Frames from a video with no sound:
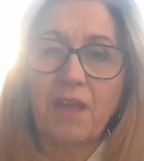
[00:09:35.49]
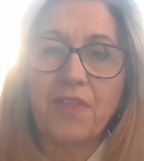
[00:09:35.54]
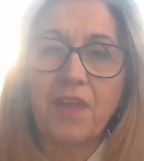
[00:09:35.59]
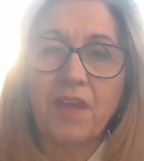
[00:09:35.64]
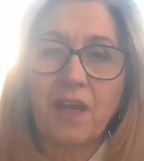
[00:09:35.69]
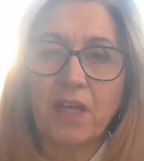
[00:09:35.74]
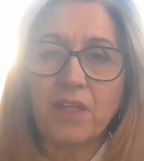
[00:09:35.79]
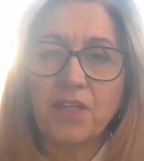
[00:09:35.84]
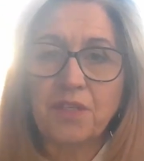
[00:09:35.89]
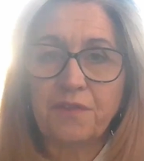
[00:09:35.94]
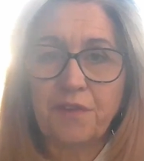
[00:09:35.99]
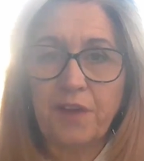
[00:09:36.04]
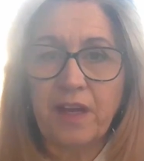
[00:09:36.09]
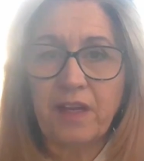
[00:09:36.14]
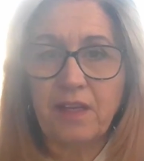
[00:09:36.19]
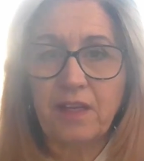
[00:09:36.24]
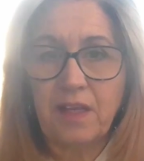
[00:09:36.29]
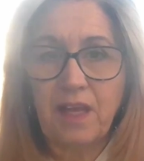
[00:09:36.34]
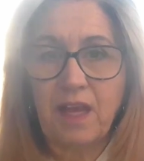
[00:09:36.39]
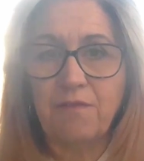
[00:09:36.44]
I think I just
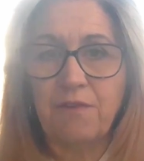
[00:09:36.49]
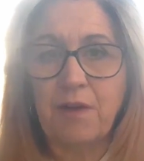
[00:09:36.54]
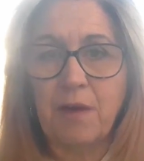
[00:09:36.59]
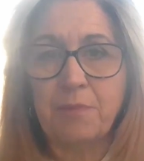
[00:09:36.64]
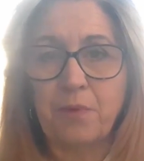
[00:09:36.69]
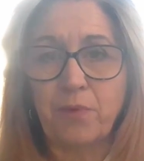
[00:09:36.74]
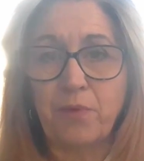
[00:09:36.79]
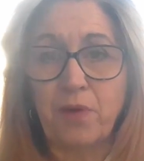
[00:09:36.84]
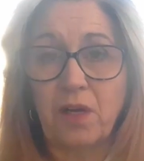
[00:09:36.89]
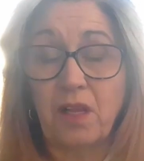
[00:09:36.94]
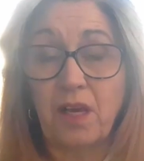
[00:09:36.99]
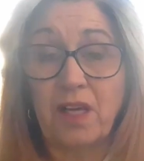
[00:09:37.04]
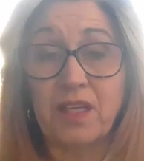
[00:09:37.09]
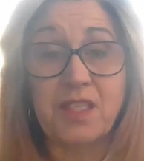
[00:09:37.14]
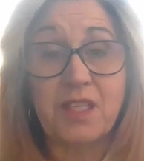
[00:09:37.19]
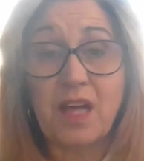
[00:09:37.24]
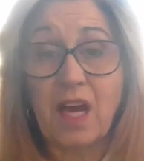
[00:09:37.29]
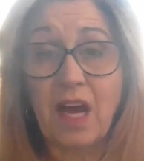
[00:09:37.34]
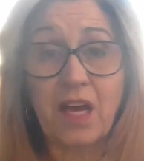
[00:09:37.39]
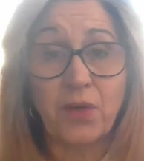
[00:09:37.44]
finally gave up and
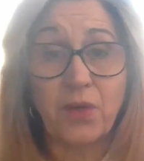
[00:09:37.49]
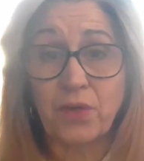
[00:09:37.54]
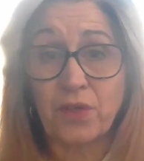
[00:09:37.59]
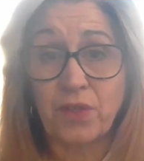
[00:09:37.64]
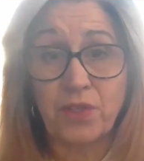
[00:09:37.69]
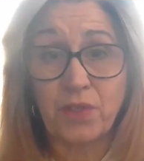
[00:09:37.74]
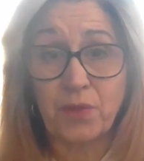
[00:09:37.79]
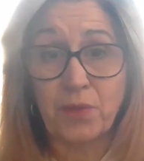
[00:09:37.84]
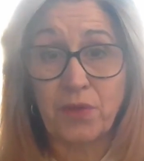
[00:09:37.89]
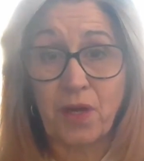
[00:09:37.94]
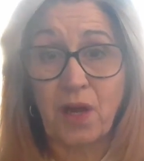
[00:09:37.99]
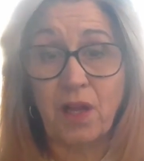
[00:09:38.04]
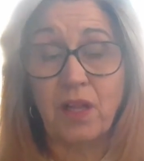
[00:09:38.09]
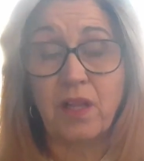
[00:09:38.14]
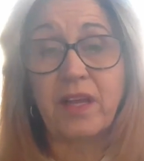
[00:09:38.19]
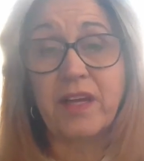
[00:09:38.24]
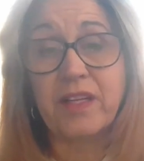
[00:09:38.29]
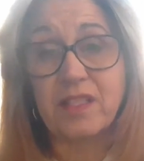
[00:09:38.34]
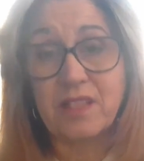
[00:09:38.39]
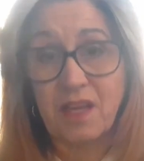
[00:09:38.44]
realized I couldn't do it
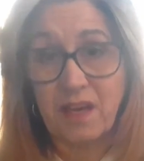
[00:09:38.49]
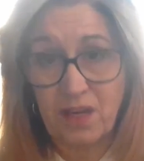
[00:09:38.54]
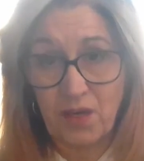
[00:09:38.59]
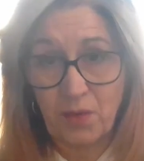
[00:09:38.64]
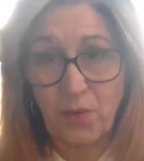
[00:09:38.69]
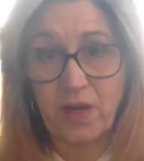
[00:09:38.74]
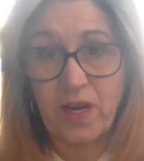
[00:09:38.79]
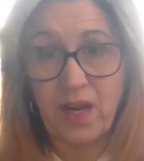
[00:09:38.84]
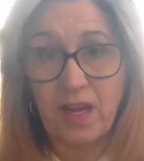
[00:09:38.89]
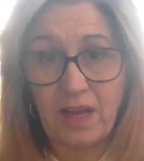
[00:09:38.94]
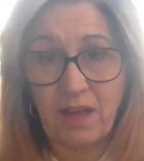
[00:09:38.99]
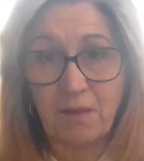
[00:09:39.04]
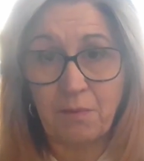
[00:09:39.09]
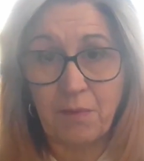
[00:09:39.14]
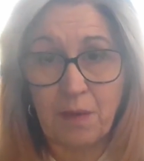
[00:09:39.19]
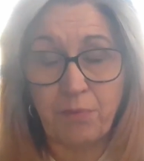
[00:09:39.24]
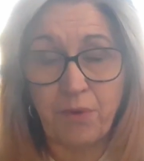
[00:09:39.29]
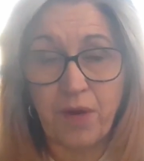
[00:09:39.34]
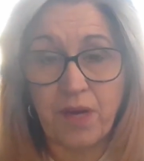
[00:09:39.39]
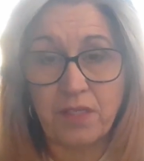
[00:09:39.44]
all and that's kind of when I
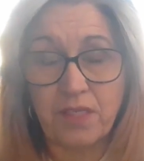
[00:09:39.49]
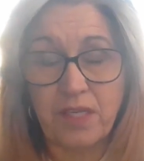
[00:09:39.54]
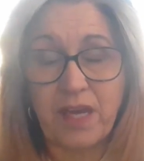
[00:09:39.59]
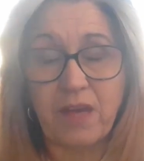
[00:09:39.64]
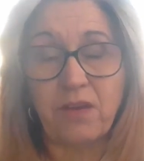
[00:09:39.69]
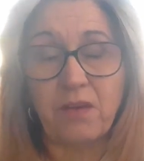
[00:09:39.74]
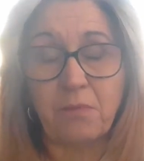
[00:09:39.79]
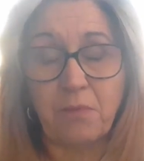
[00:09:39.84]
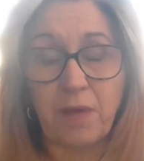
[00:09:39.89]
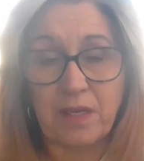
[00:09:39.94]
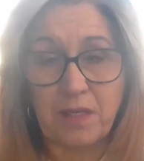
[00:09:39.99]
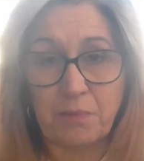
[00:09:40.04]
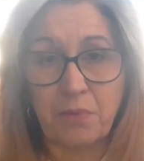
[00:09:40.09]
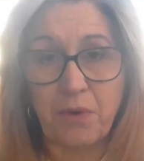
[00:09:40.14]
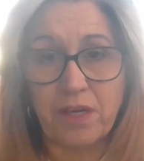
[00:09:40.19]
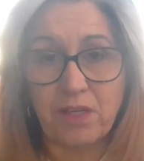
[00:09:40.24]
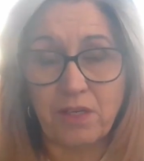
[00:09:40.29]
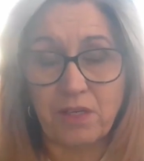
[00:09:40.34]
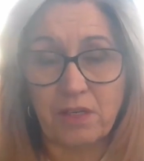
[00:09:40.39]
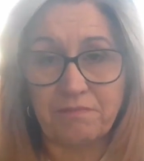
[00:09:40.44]
had my breakdown and my
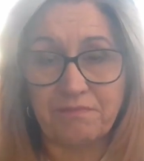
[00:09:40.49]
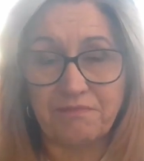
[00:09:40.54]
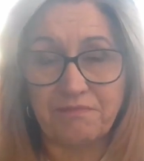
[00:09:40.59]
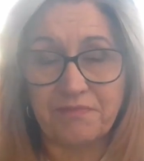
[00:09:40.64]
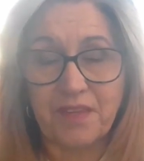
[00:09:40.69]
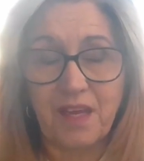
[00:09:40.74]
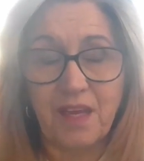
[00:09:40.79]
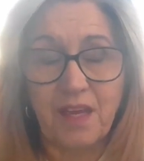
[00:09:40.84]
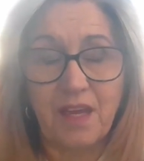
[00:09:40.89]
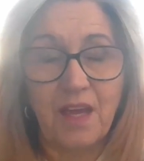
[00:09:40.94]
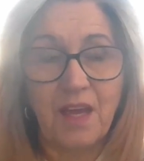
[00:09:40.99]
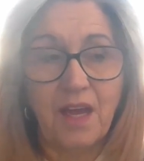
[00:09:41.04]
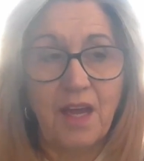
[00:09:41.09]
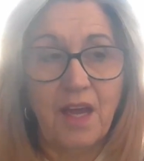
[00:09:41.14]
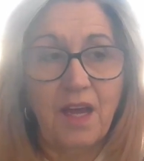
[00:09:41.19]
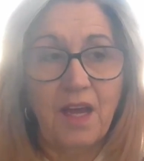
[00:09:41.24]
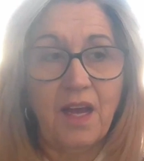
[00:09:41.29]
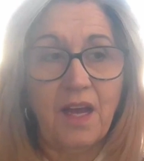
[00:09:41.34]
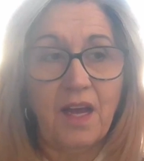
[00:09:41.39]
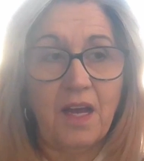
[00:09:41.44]
depression.
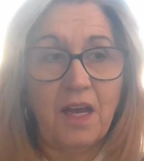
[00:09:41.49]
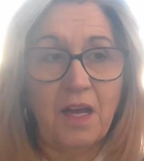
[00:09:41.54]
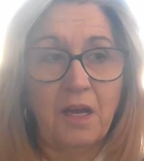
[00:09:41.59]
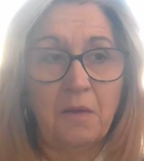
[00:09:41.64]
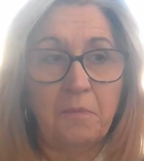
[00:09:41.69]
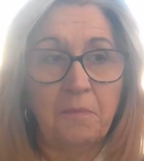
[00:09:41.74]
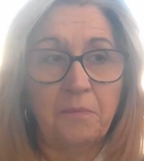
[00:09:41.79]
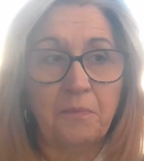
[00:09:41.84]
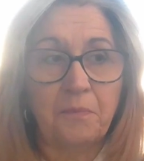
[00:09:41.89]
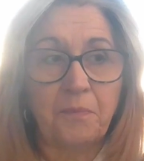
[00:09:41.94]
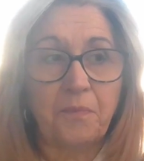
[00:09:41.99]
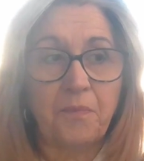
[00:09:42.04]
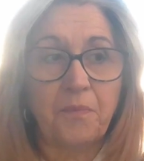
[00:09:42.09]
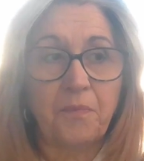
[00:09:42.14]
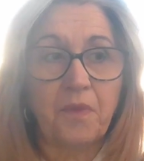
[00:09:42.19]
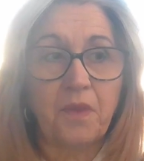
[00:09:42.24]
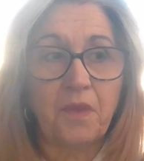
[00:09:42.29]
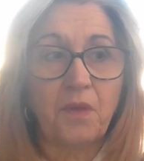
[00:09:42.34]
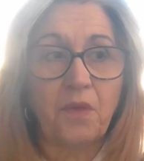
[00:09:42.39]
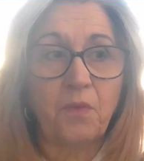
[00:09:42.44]
Um,
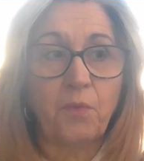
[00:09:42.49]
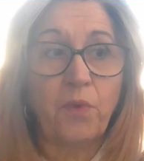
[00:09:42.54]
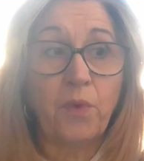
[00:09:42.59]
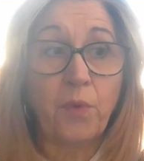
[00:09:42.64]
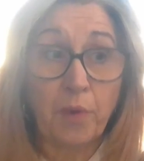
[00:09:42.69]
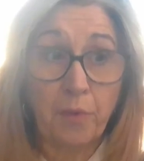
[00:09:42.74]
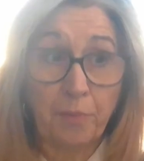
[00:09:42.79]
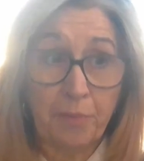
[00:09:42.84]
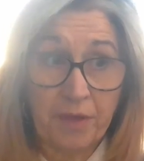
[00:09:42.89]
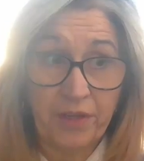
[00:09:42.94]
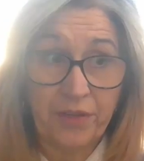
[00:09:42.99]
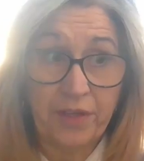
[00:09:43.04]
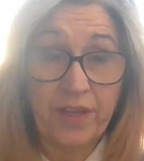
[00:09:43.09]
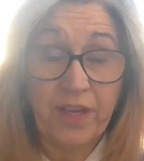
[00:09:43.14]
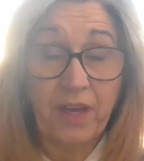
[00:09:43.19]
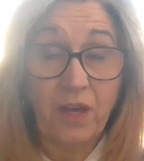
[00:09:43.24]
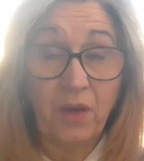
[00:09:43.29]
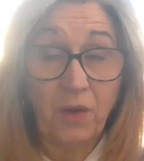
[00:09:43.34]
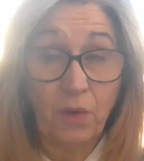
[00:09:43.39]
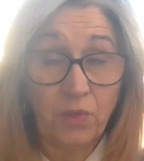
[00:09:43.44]
we were
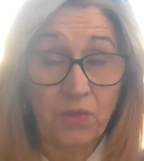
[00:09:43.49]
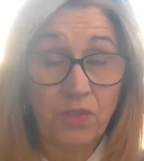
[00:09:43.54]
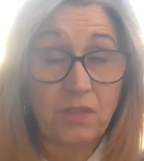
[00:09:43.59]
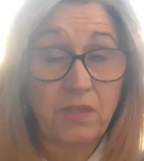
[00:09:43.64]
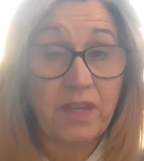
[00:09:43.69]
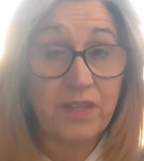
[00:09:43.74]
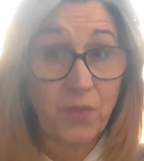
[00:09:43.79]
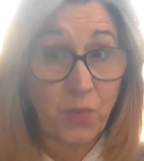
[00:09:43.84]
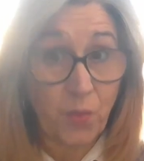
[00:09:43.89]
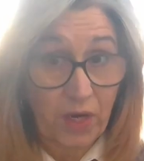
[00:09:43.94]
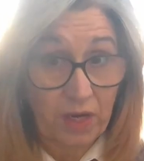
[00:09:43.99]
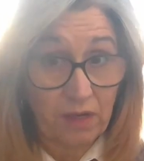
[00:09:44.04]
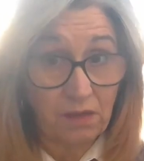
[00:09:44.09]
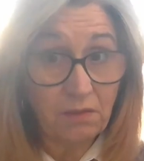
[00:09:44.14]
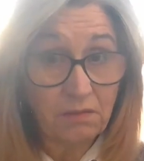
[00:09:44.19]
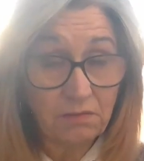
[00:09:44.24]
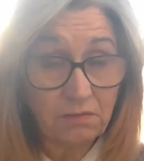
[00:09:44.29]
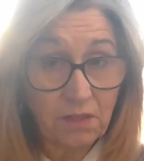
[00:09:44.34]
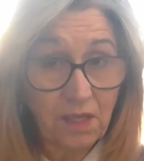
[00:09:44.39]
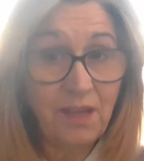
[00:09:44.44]
building a house as
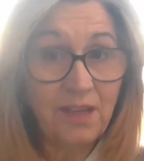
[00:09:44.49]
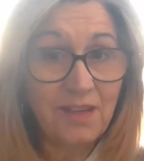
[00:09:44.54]
well.